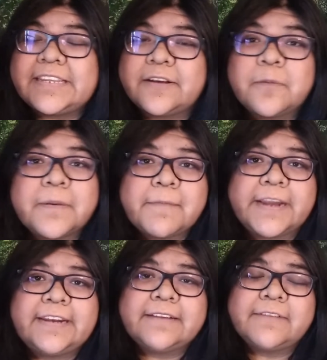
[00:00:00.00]

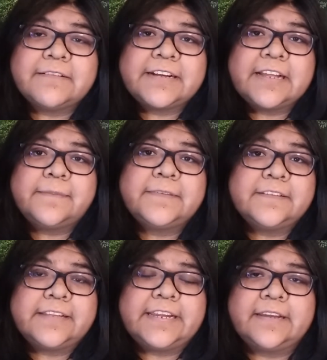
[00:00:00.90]
open-minded when it comes
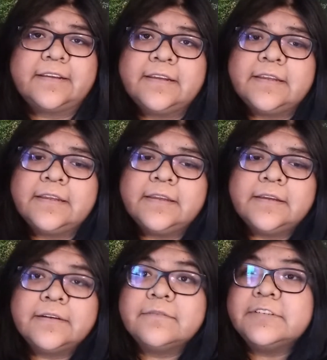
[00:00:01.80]
to like
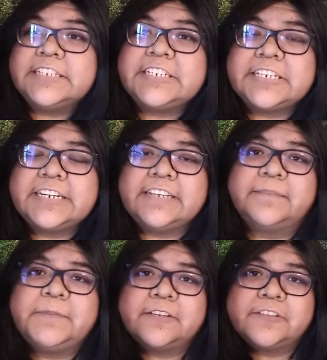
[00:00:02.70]
religion and
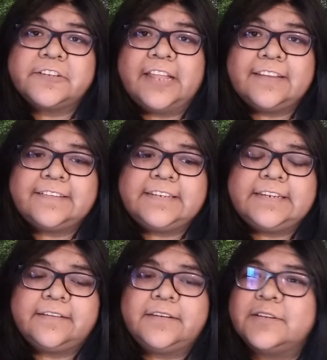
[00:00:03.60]

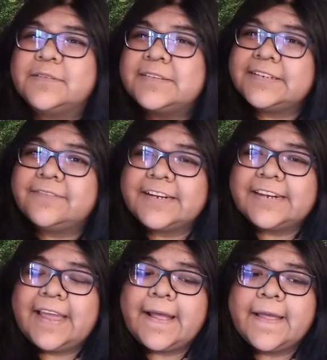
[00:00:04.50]
spirituality and, you know, stuff like
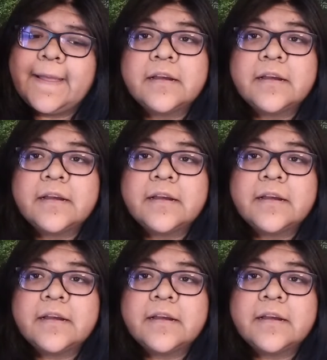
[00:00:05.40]
that.